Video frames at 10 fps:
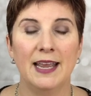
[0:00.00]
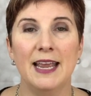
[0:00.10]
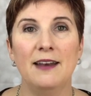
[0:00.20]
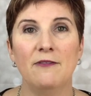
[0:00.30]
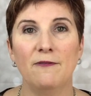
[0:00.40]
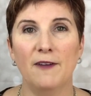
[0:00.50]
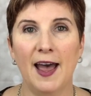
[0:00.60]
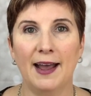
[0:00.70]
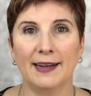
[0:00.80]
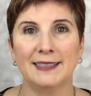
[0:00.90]
In
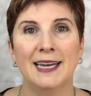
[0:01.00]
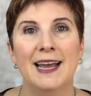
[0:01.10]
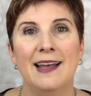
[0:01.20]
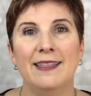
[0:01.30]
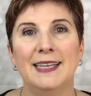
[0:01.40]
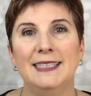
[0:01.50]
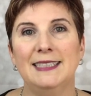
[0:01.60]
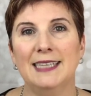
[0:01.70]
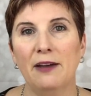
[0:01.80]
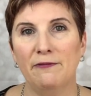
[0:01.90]
fact, the
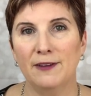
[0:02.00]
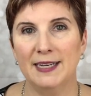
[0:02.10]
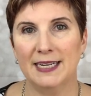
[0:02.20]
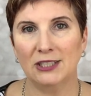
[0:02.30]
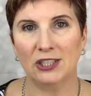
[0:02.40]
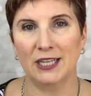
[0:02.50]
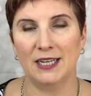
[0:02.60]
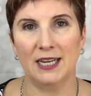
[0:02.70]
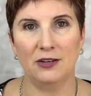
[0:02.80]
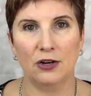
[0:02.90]

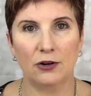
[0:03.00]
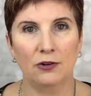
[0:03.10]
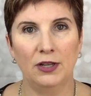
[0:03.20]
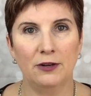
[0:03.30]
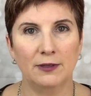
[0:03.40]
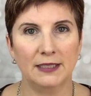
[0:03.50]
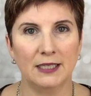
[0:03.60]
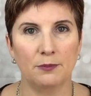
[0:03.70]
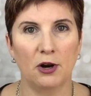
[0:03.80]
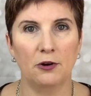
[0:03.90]
definition in
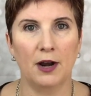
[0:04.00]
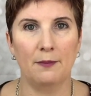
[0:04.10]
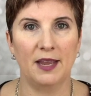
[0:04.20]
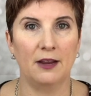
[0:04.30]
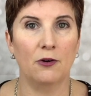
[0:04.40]
neurolinguistic programming,